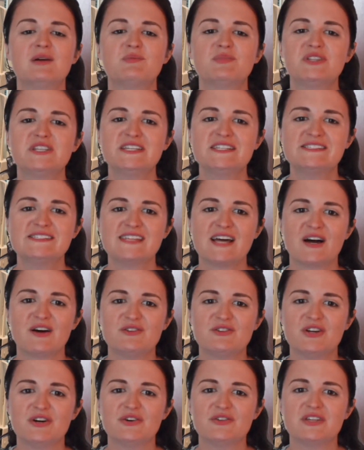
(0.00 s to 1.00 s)
Please
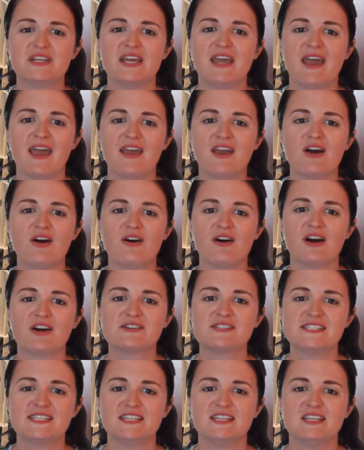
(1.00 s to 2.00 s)
download the A R R
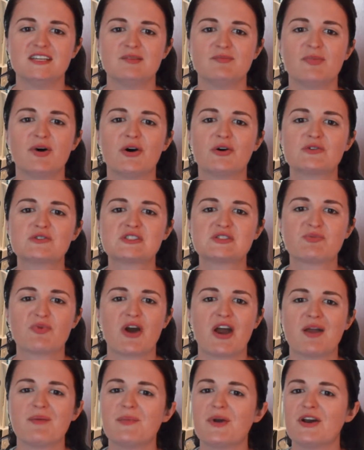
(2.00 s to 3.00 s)
T
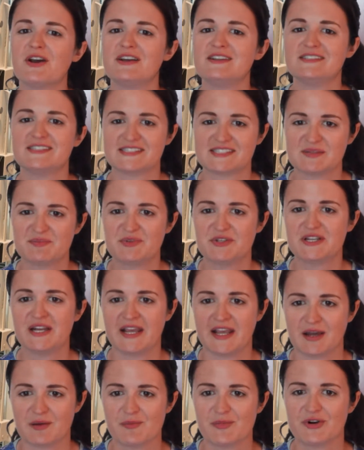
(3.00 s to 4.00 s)
Post-Primary Discipline
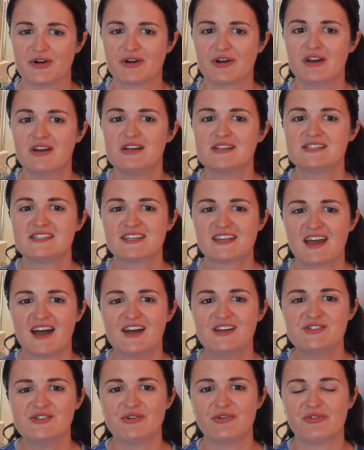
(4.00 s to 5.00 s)
Handbook to
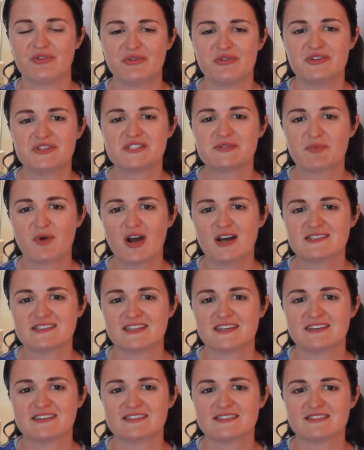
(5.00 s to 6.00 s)
guide you through this
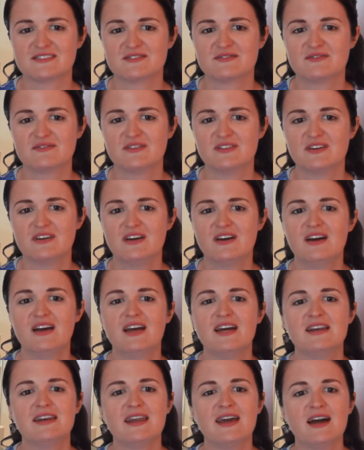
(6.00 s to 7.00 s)
process.
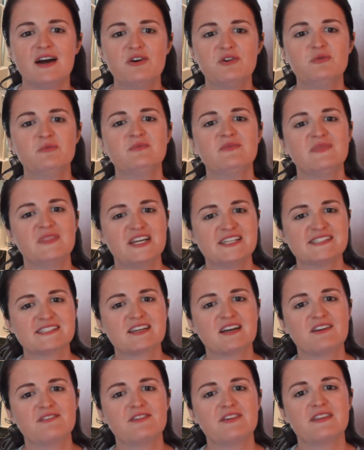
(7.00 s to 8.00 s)
Now, let's
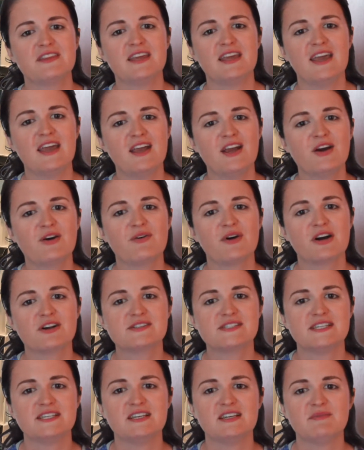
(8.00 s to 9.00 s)
cover the A R R
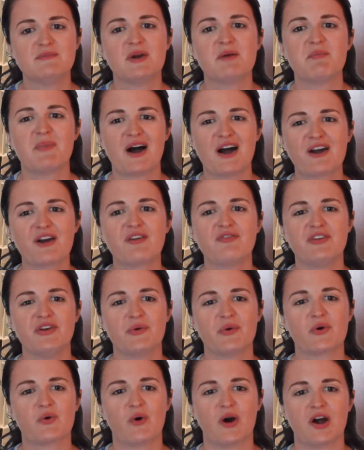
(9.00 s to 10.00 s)
T mammography
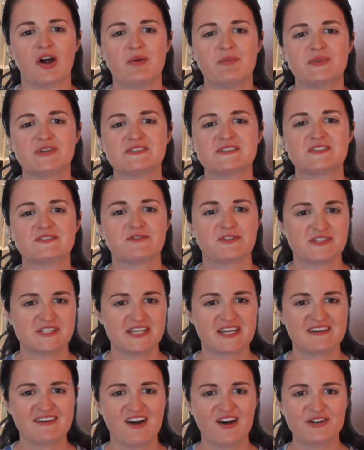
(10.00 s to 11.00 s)
requirements for
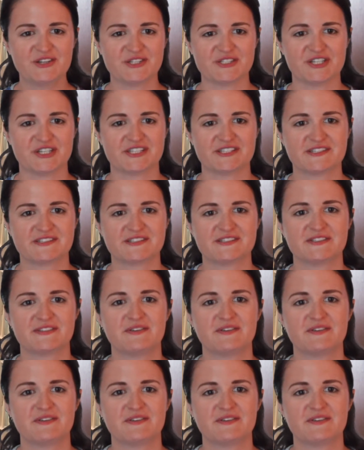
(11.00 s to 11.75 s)
technologists.